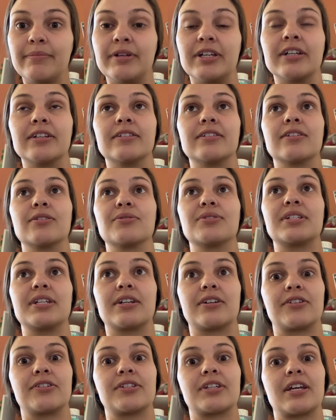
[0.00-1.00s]
because those
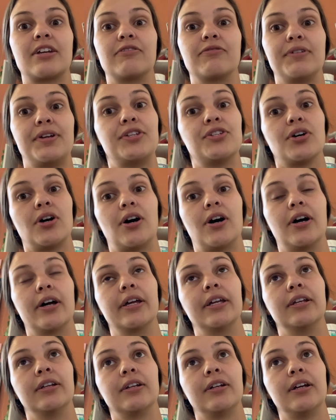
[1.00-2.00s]
standards get retaught
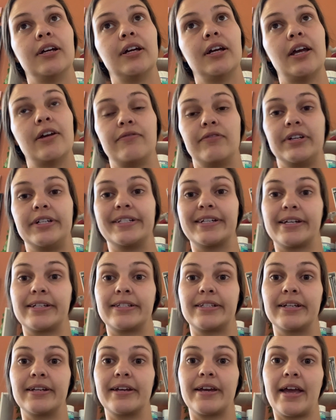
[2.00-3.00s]
and
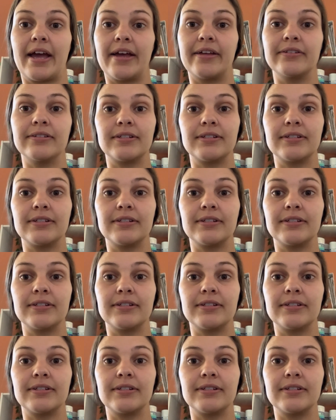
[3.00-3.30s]
retested again.